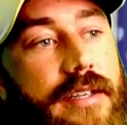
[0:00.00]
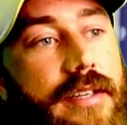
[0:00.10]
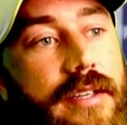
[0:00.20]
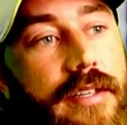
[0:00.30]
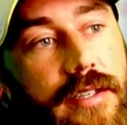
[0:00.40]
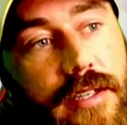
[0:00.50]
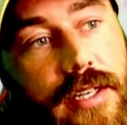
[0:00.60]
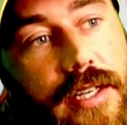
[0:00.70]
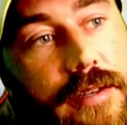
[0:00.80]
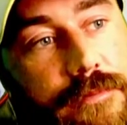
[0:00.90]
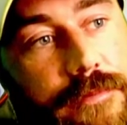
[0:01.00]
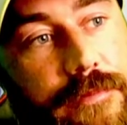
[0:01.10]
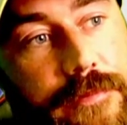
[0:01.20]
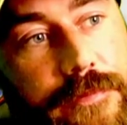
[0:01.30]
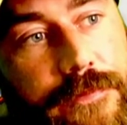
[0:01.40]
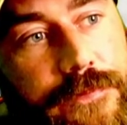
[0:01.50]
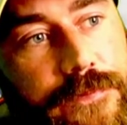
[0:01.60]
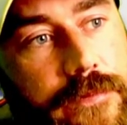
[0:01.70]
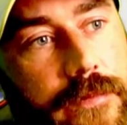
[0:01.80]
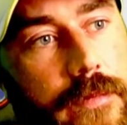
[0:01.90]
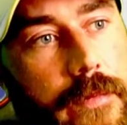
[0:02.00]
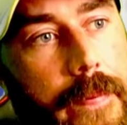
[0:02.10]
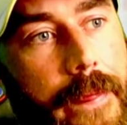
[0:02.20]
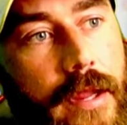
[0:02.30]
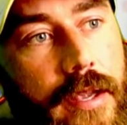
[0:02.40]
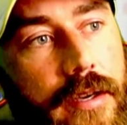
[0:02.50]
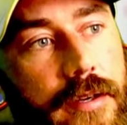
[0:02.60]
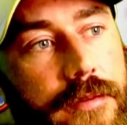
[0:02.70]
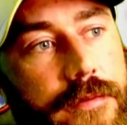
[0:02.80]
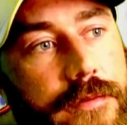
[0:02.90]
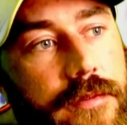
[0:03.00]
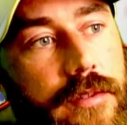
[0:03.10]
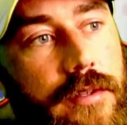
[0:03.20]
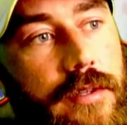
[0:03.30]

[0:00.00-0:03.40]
Oh, yeah, you got to, yeah. What do we got? Just this is a chase here.